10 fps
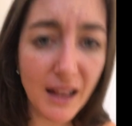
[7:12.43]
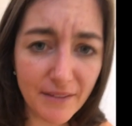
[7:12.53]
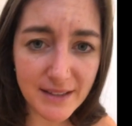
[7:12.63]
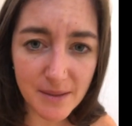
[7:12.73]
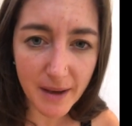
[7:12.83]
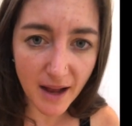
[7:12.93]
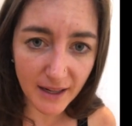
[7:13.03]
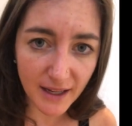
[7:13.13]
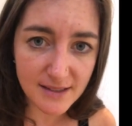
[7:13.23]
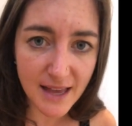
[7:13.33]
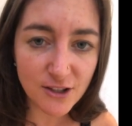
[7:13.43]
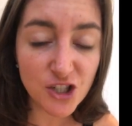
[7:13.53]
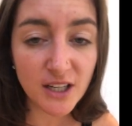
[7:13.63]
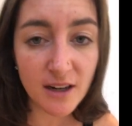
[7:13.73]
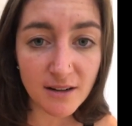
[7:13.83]
a lot of antibiotics and
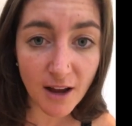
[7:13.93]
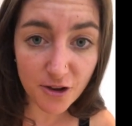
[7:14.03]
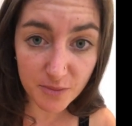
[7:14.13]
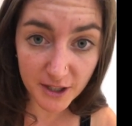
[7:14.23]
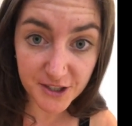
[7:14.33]
she needed another blood